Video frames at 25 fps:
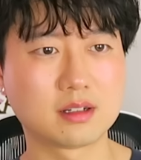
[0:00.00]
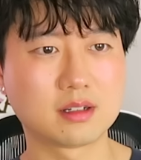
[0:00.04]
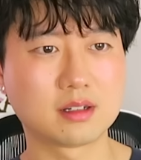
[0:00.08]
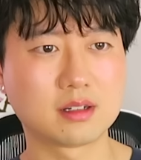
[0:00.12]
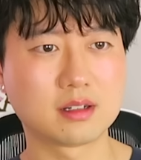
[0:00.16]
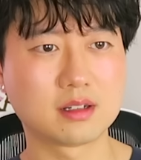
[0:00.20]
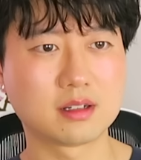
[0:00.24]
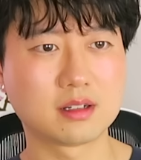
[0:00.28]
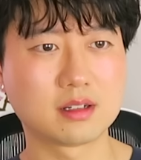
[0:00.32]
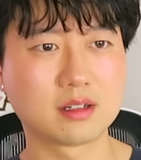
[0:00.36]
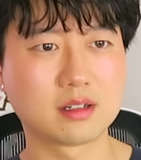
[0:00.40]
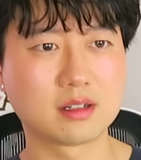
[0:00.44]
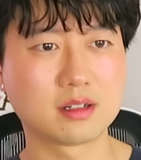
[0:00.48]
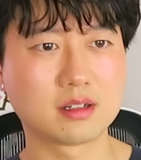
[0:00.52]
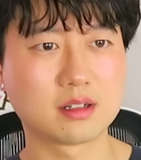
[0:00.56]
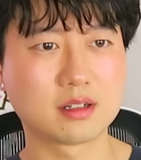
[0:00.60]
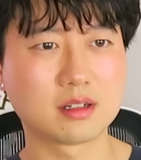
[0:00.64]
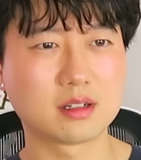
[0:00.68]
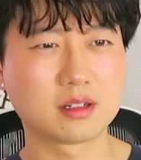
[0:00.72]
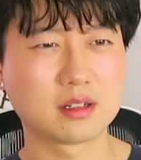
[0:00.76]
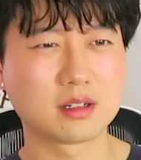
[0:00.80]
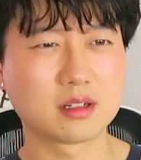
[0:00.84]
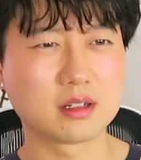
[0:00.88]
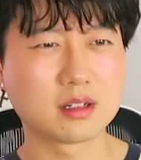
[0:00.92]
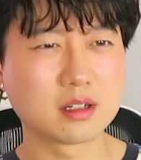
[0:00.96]

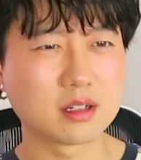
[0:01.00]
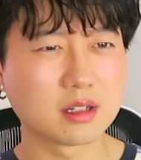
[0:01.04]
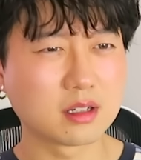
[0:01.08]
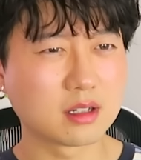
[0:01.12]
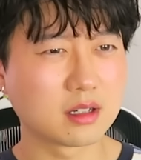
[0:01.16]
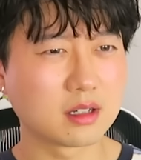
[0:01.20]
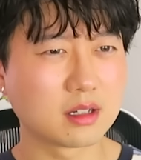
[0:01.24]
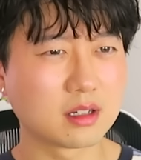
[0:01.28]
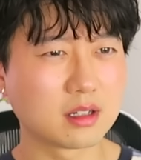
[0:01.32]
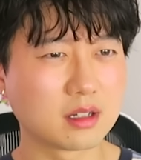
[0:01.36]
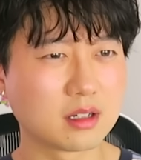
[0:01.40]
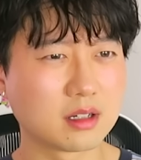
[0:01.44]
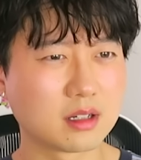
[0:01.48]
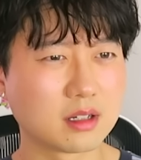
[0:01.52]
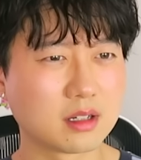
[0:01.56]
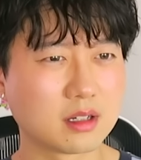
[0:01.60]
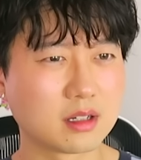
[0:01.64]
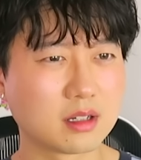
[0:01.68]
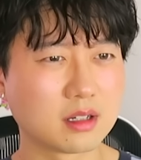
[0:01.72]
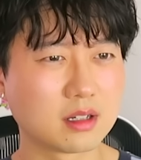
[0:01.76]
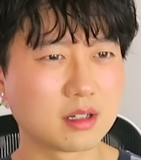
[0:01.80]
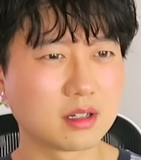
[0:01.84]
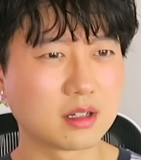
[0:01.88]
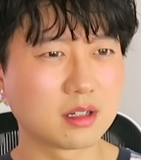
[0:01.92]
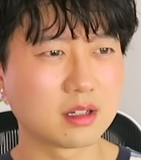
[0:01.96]

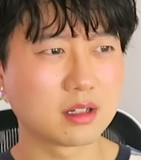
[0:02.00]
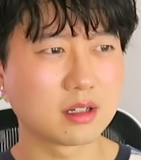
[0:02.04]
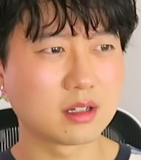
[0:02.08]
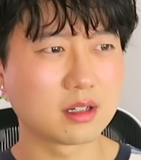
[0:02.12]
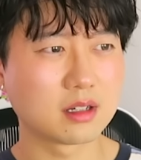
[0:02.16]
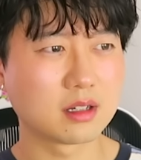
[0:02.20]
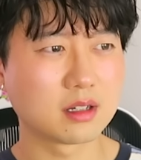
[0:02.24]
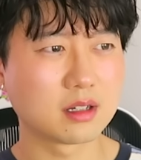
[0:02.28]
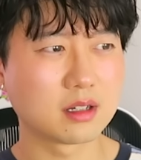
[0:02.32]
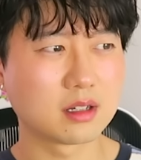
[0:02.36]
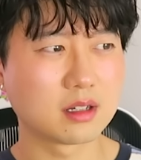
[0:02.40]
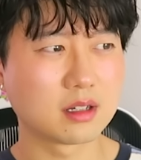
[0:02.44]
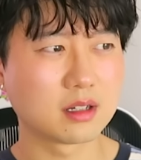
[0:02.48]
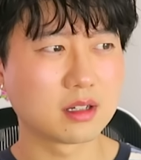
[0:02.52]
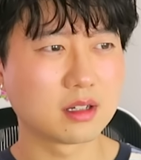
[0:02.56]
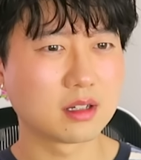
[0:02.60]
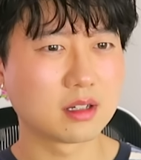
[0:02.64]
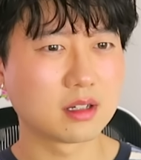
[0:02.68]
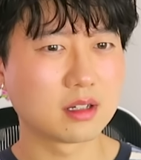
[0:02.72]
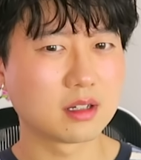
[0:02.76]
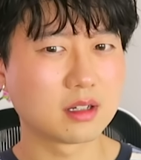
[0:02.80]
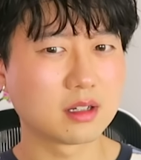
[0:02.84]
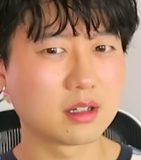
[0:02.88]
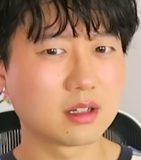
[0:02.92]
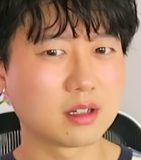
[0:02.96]

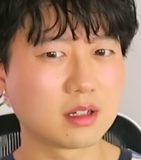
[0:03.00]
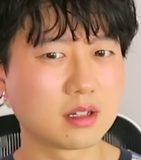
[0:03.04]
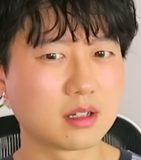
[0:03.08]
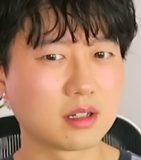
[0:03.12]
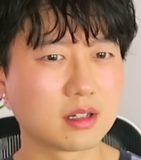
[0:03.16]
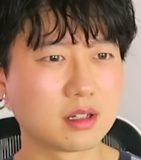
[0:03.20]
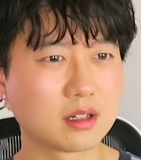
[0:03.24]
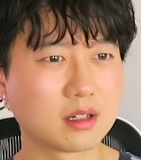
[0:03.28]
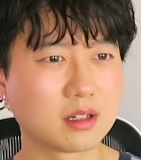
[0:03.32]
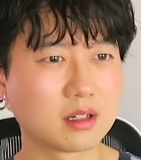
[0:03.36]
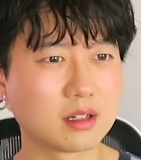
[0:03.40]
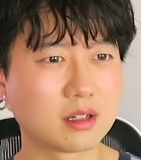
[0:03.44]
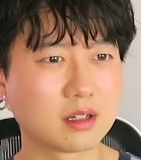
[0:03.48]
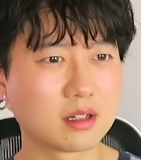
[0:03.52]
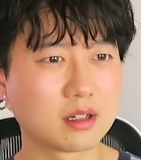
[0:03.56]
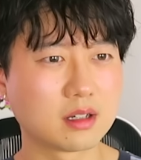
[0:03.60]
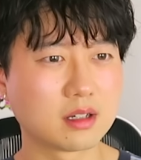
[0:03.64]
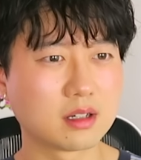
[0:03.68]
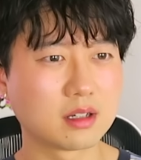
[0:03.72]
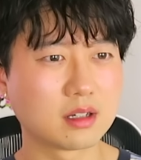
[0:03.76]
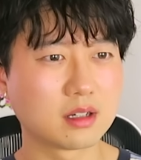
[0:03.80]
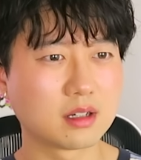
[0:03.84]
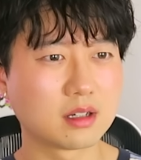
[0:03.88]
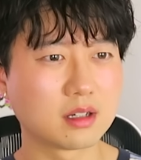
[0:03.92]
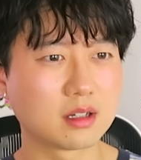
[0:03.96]

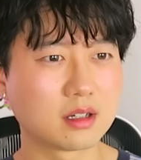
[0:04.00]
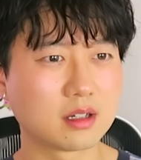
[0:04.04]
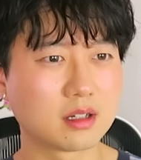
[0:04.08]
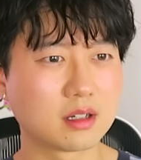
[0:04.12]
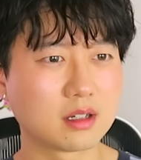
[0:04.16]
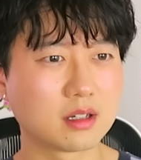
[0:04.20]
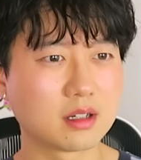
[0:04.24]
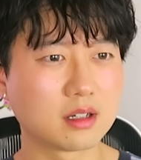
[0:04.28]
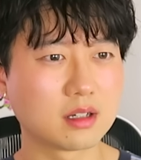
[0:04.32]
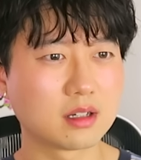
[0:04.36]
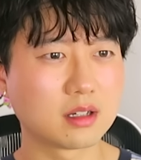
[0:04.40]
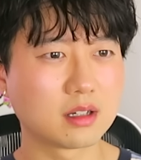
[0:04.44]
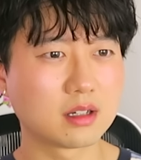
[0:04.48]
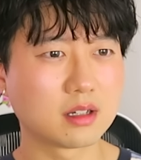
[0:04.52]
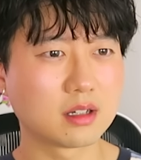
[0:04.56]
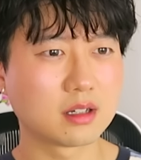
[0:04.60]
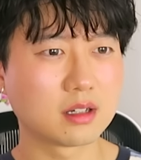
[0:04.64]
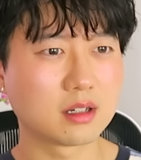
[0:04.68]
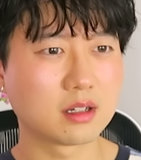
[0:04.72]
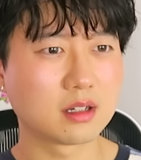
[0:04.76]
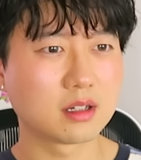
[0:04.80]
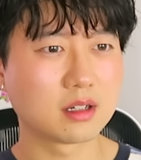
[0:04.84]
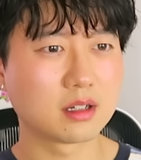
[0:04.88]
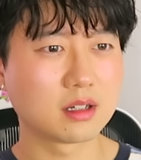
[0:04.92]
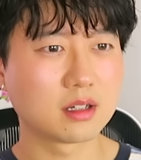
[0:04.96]

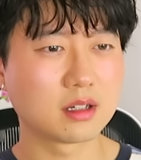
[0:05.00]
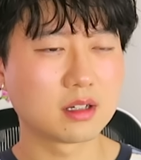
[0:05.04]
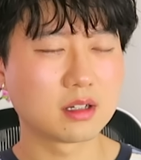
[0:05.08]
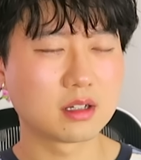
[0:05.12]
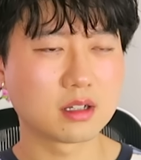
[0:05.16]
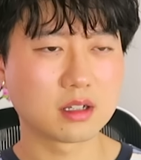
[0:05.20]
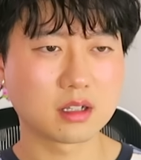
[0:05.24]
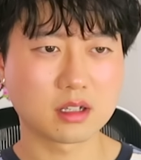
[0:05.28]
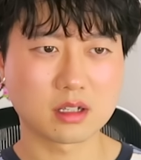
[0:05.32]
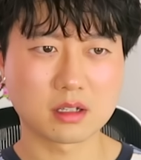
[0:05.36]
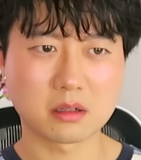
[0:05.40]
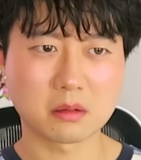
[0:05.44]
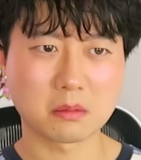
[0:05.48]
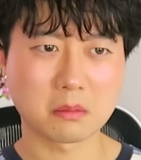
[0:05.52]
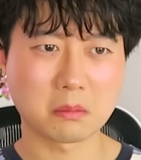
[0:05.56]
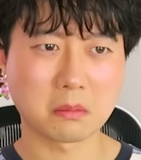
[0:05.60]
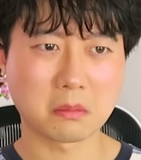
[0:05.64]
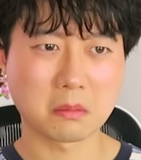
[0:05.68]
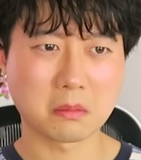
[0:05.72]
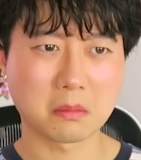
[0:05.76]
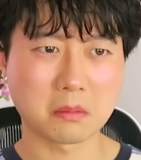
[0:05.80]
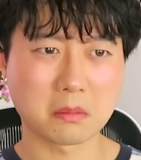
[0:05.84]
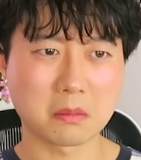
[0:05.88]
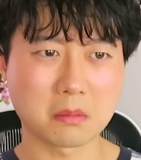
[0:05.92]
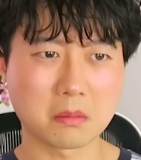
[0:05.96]

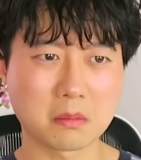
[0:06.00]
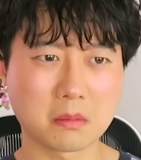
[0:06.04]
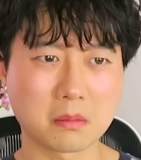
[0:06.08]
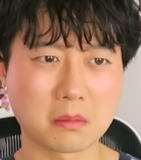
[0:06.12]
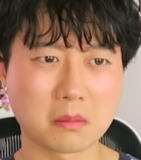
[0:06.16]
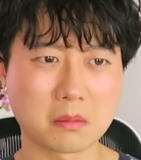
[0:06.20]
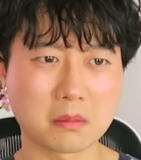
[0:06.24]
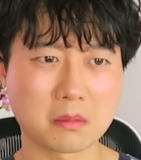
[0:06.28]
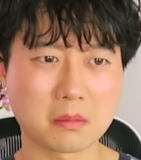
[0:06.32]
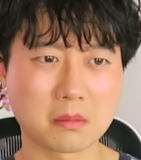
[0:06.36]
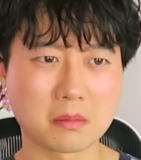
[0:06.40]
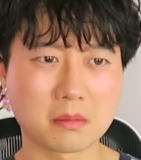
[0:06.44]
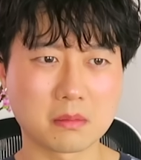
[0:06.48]
(no one is talking)